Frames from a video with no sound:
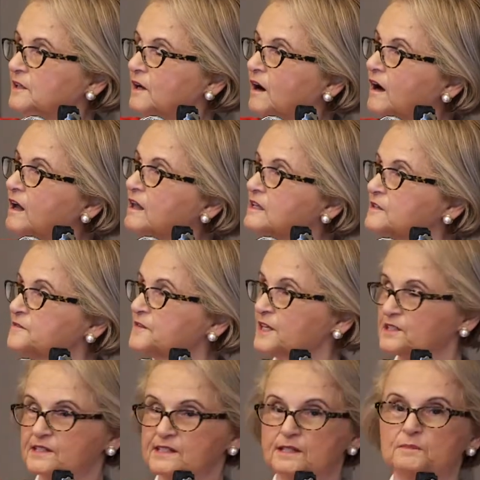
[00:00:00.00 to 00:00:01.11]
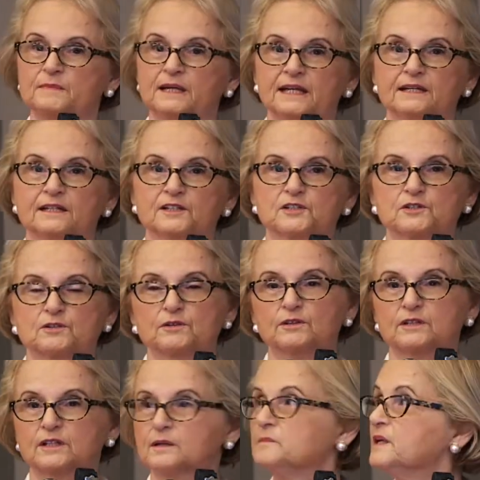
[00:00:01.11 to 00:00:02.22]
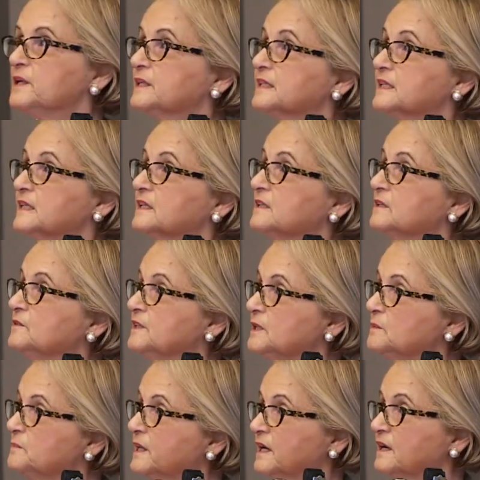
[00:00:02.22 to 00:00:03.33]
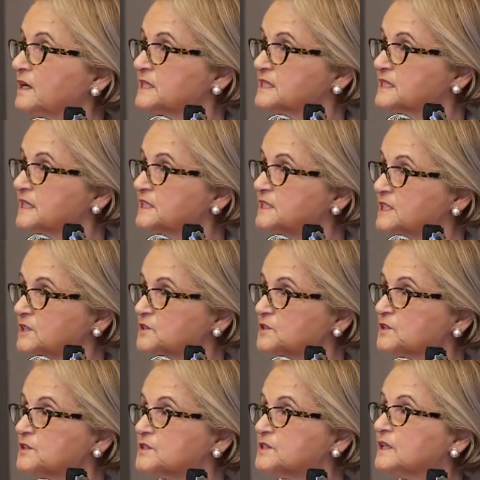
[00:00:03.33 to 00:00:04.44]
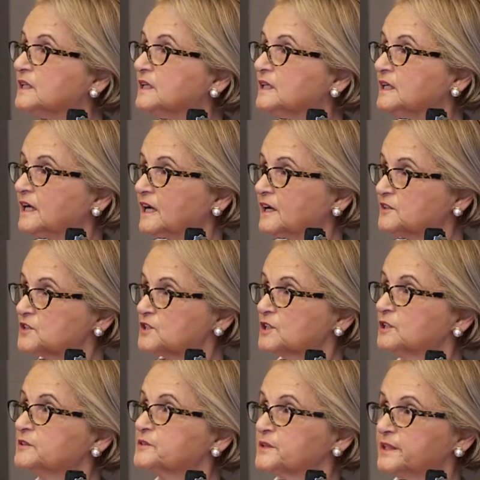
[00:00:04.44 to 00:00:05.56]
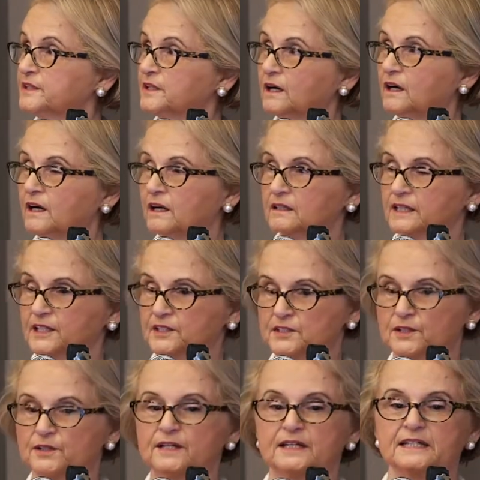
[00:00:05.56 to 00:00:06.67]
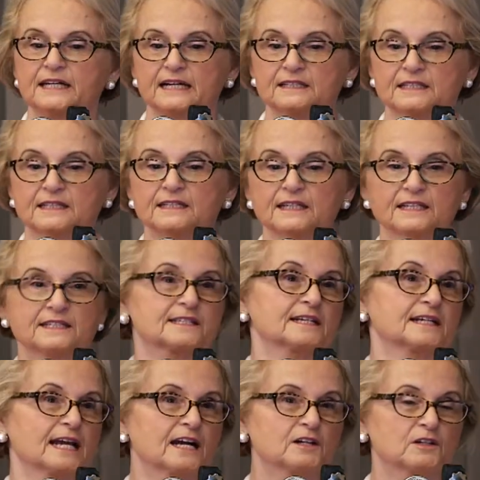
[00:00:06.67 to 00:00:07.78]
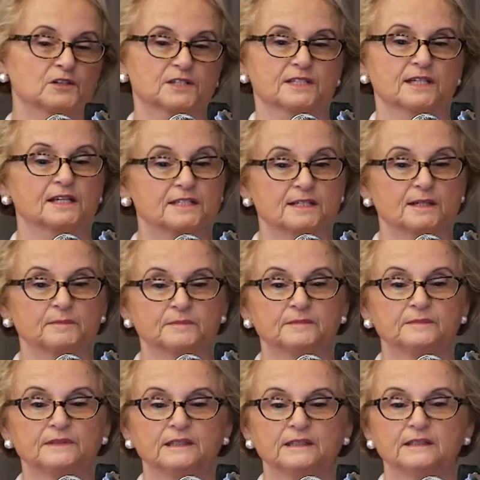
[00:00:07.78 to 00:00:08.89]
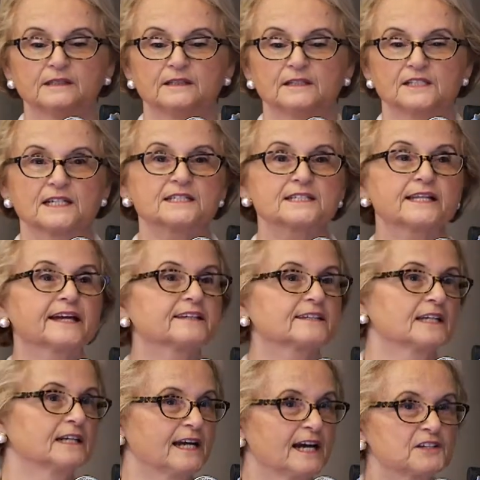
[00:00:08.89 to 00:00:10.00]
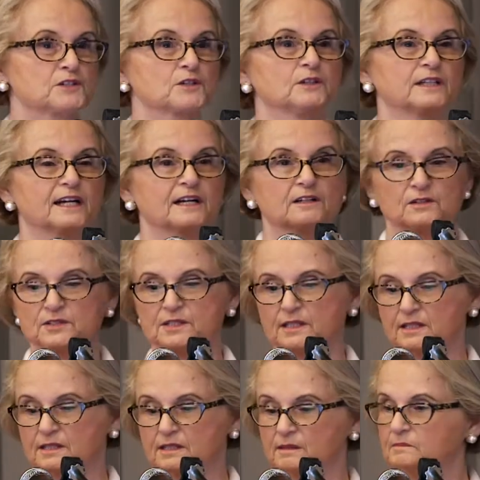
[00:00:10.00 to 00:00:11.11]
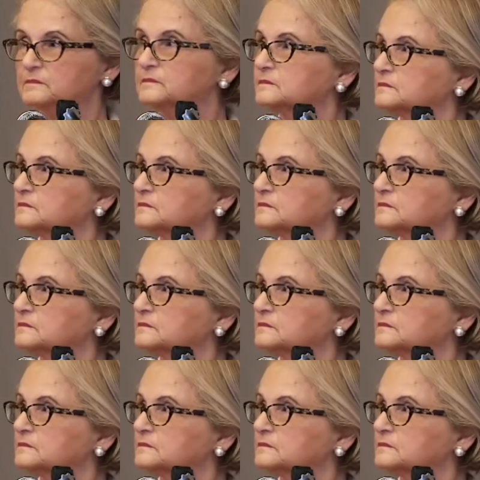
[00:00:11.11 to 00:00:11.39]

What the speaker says: all of this to make a true community. You need parents and teachers and children all interconnected. It's an ecosystem, just like the natural ecosystem.